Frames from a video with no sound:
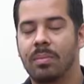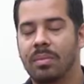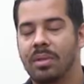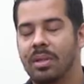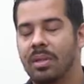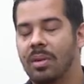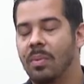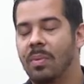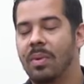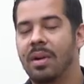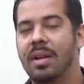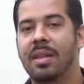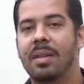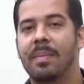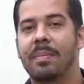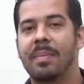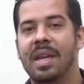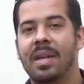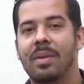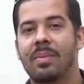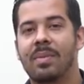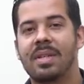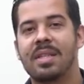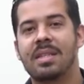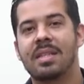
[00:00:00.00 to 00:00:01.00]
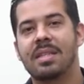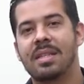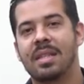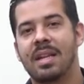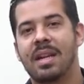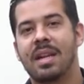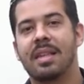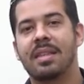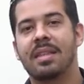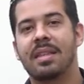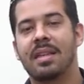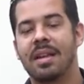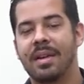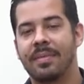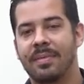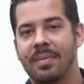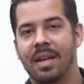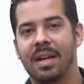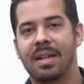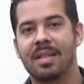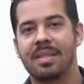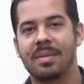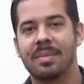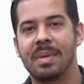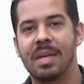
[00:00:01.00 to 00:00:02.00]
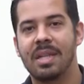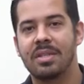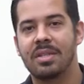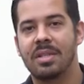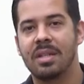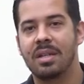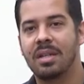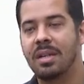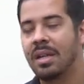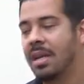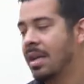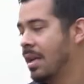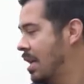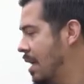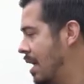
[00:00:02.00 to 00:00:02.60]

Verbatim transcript: You know, one of the main reasons that I think I forgot to mention